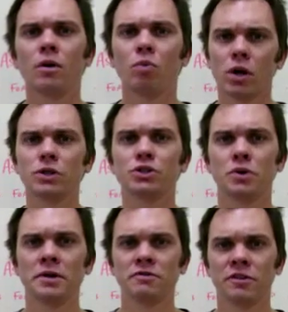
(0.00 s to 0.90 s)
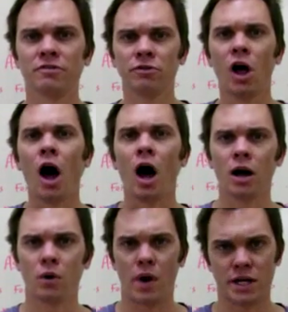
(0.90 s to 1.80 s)
word choice for the
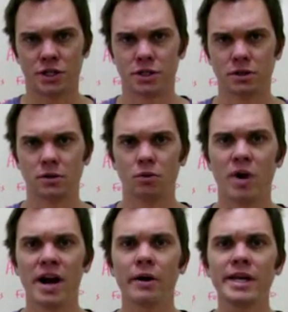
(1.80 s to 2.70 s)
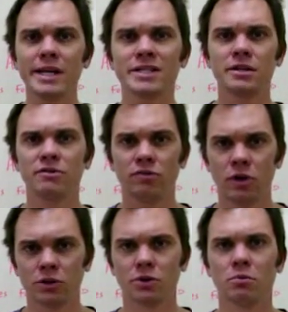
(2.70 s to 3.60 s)
flaw question. Where is it
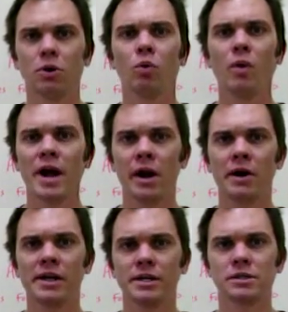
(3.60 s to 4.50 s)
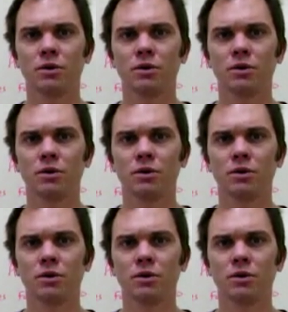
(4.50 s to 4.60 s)
vulnerable? Where is it